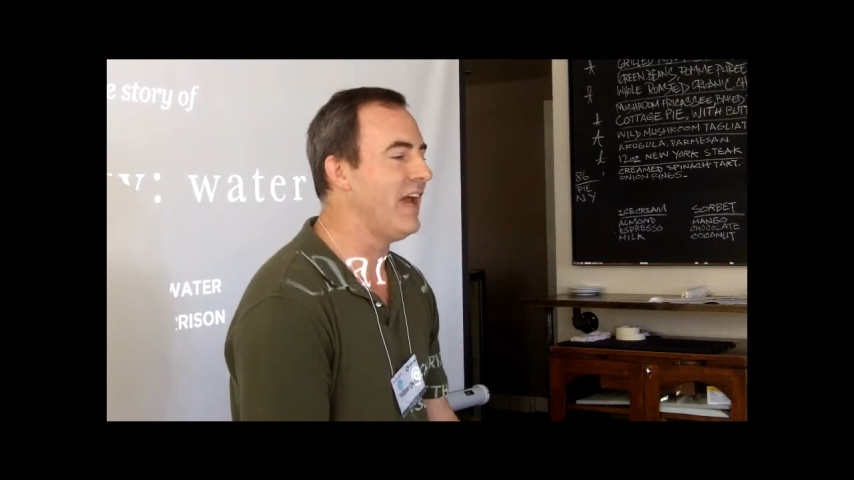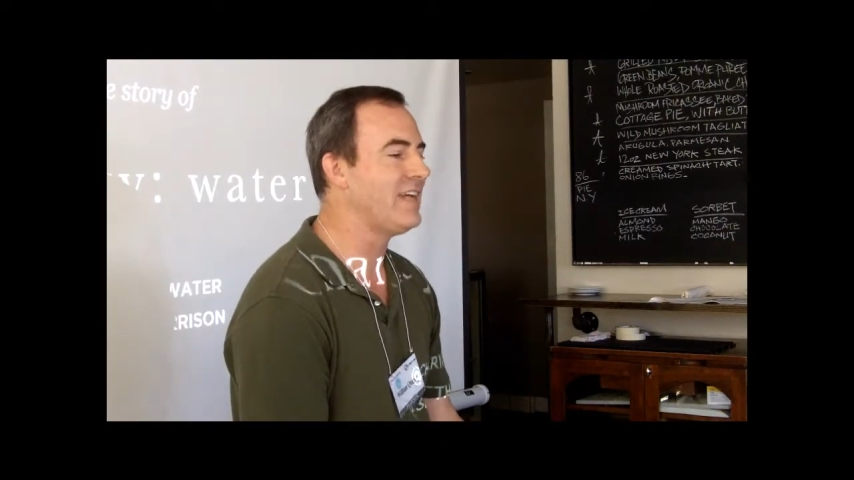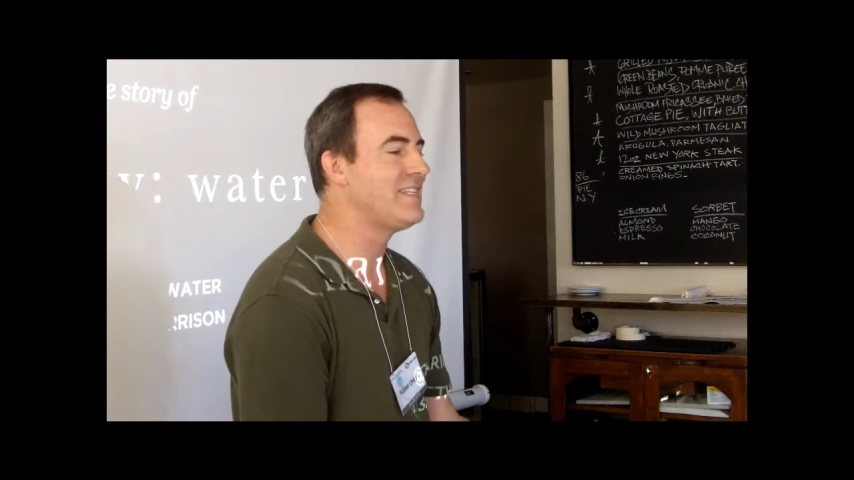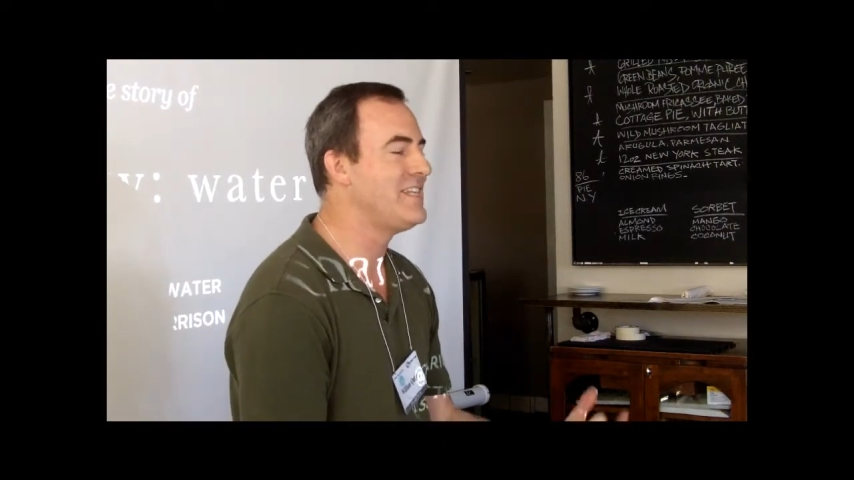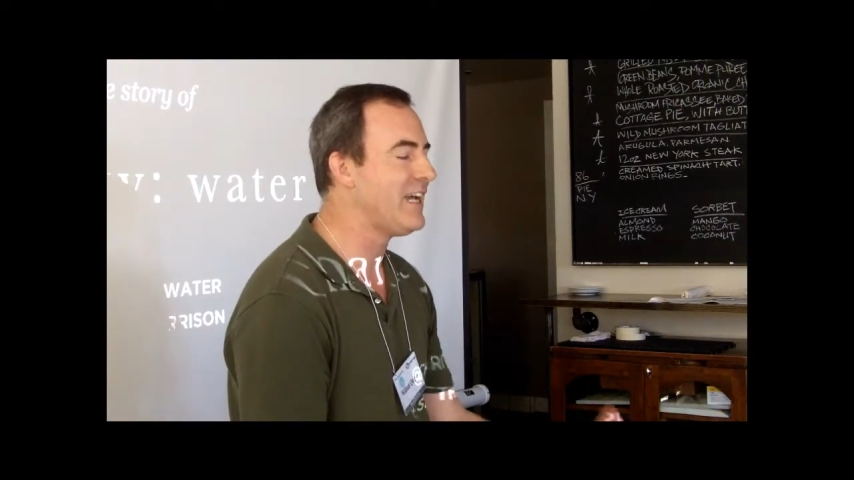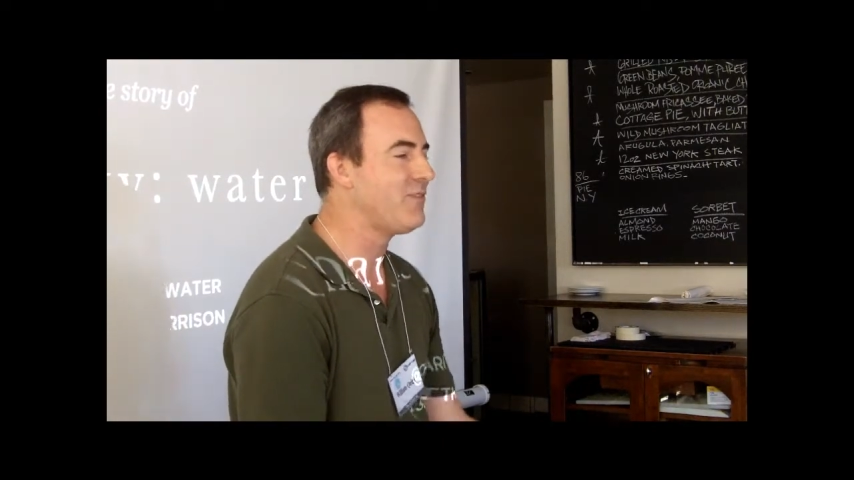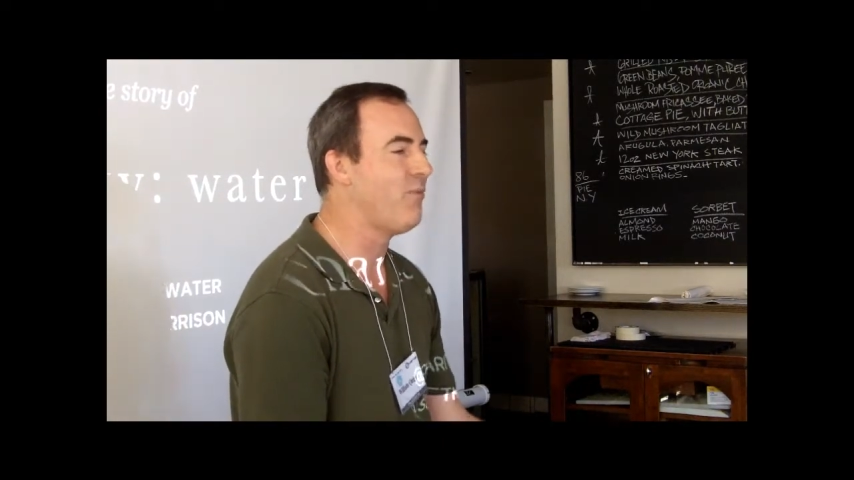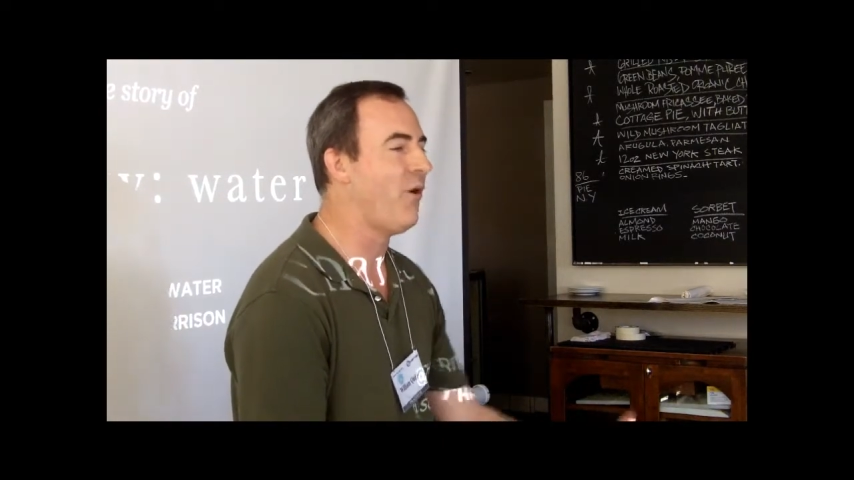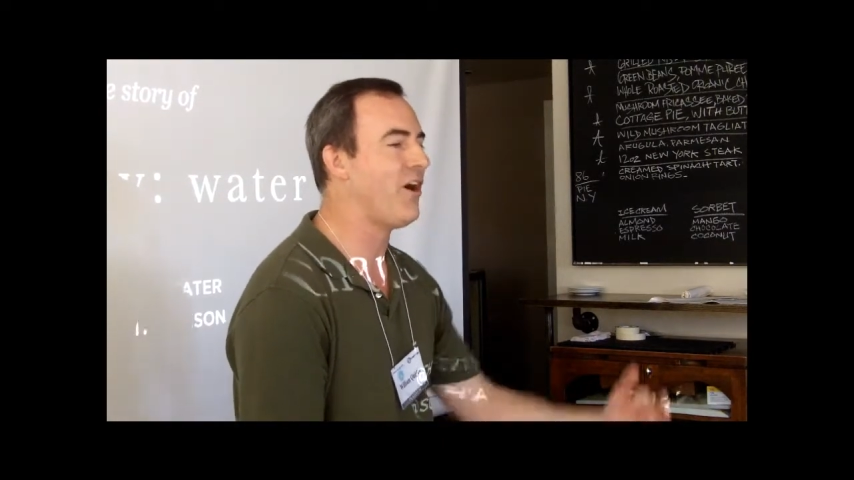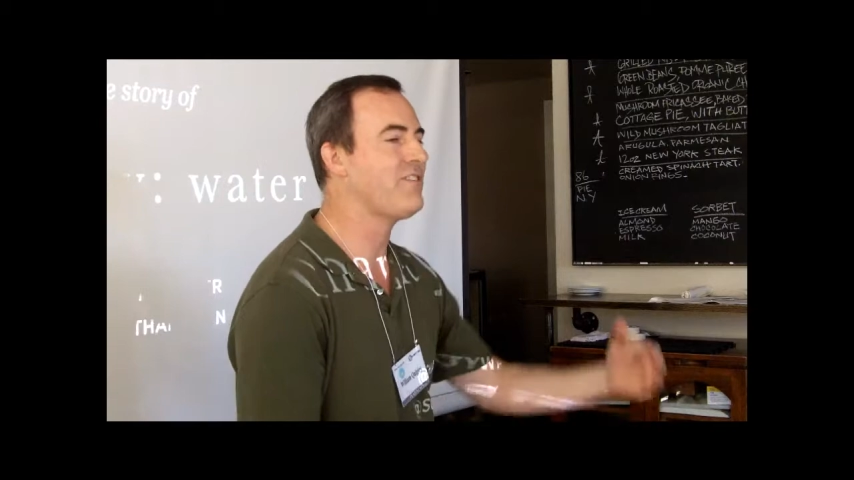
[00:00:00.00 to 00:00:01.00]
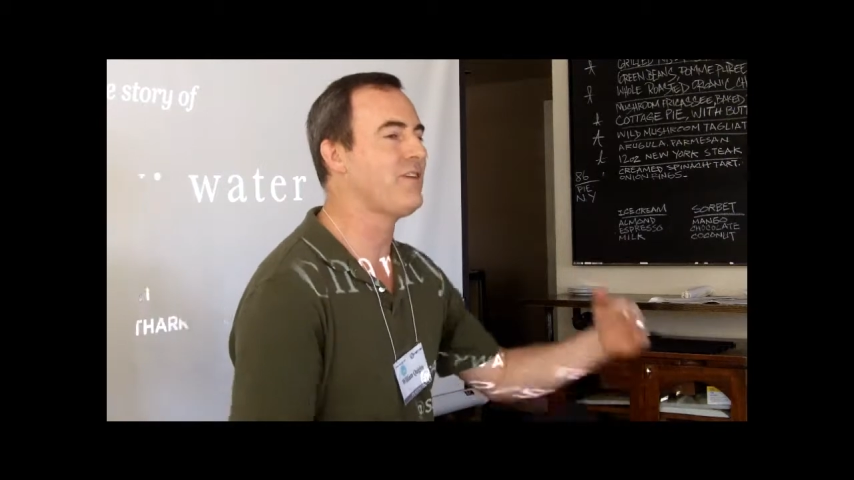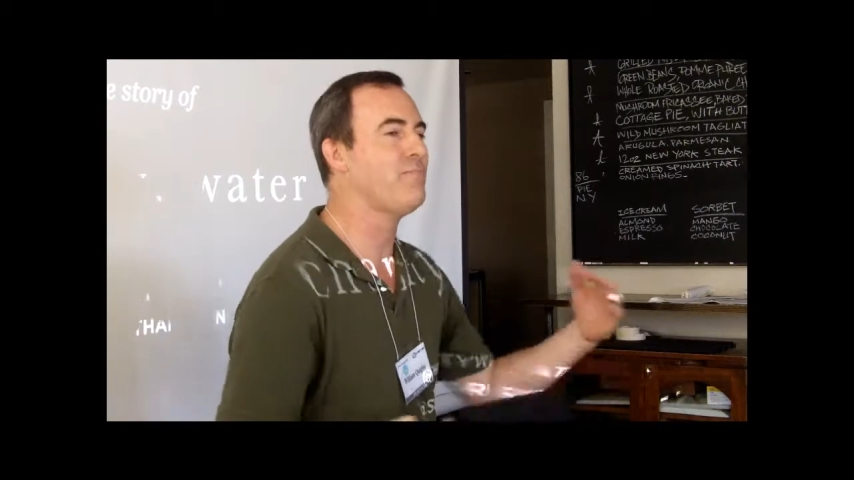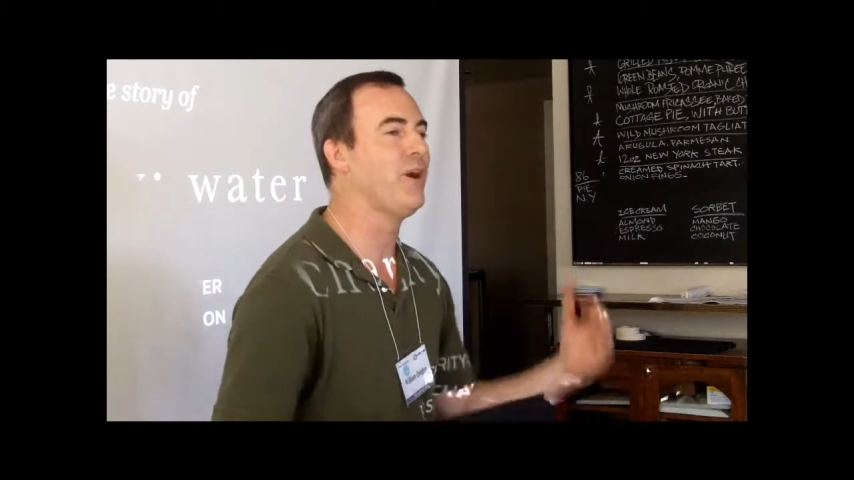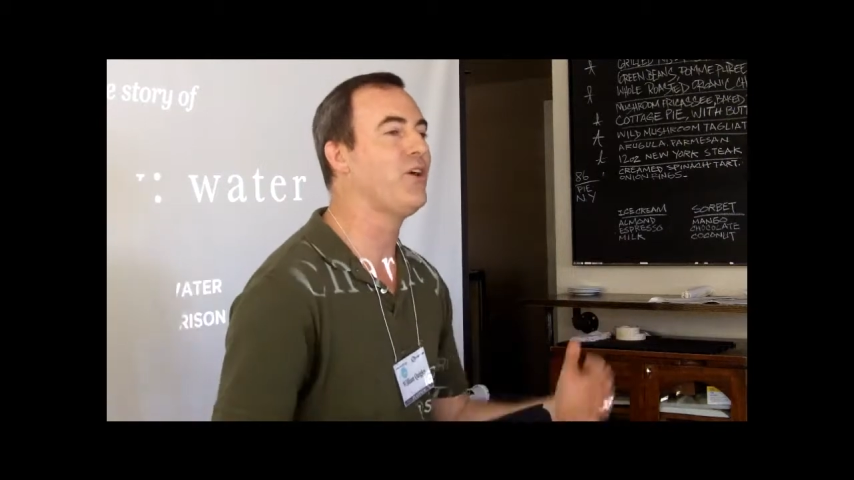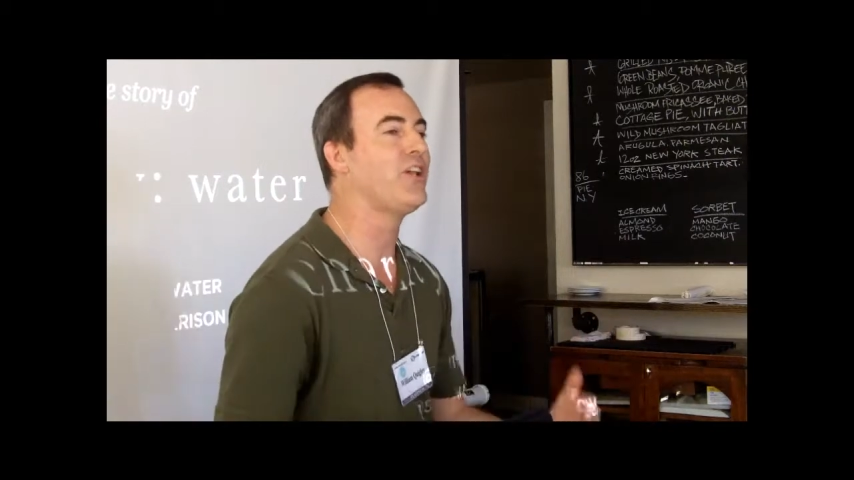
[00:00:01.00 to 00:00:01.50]
like Dick Morris
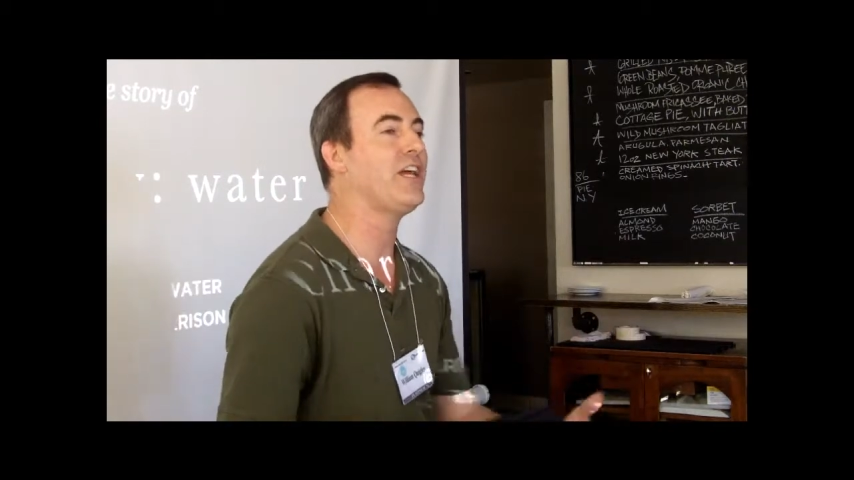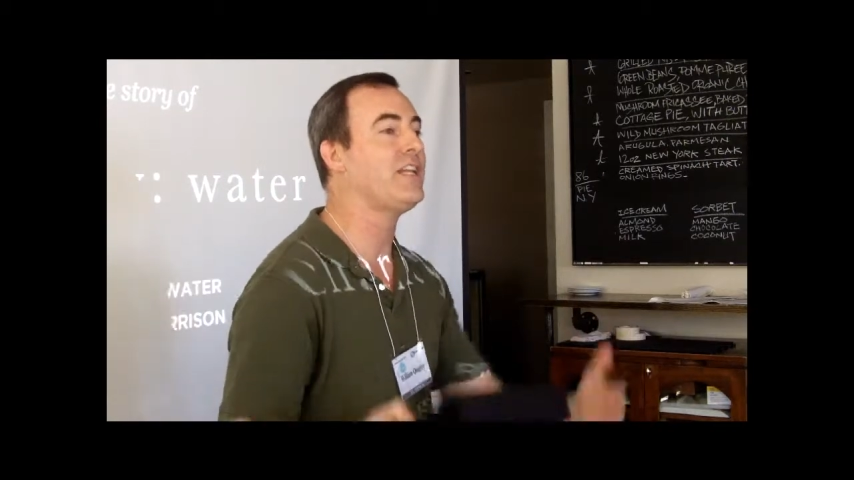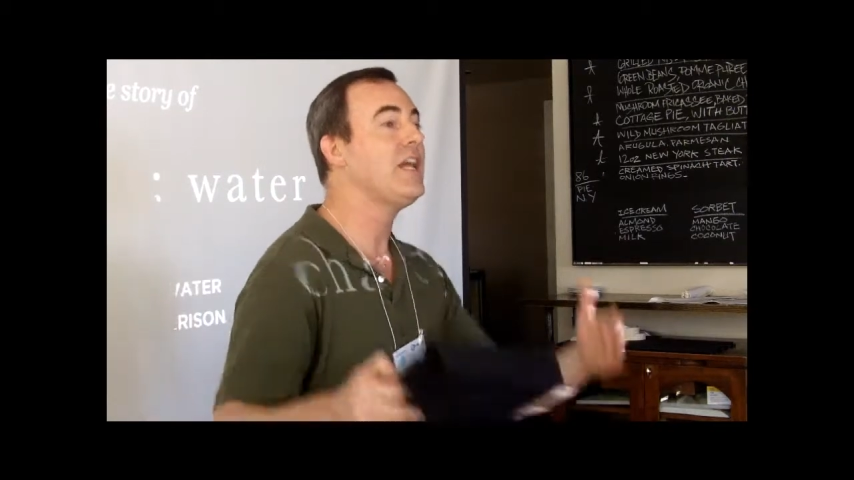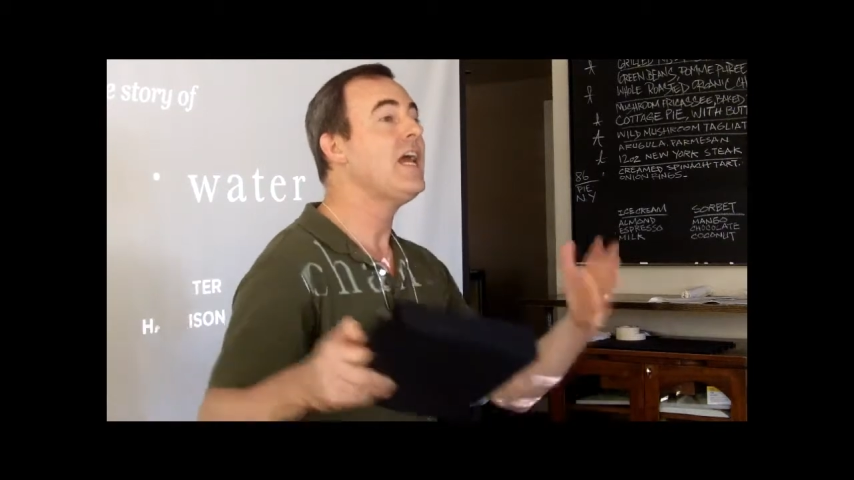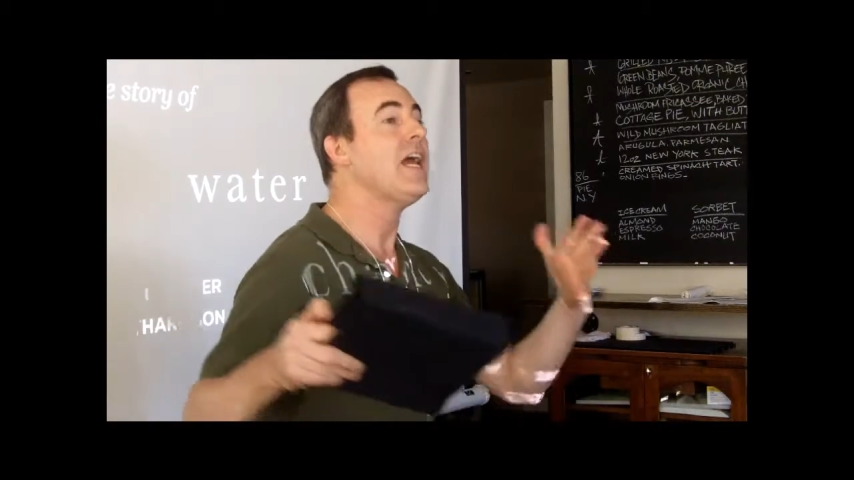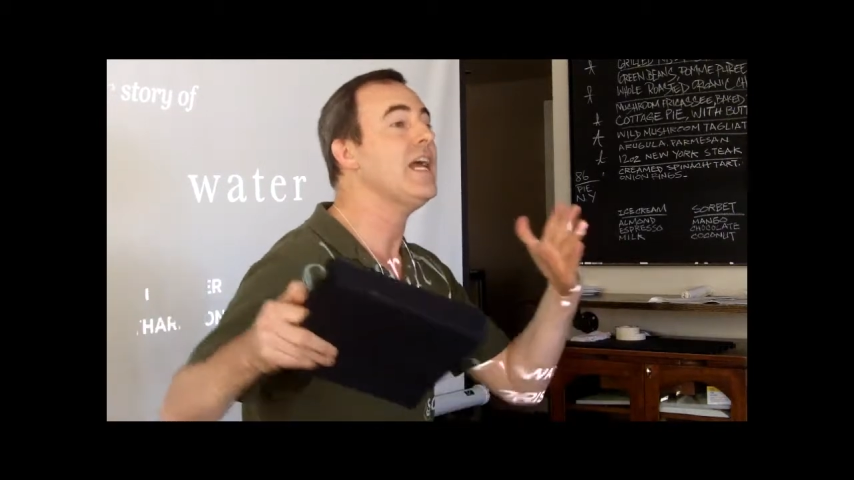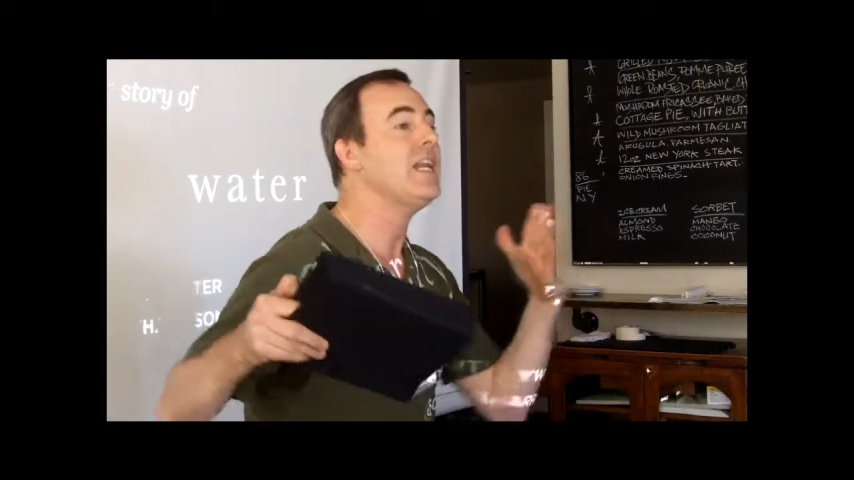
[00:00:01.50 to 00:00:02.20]
and Bill Clinton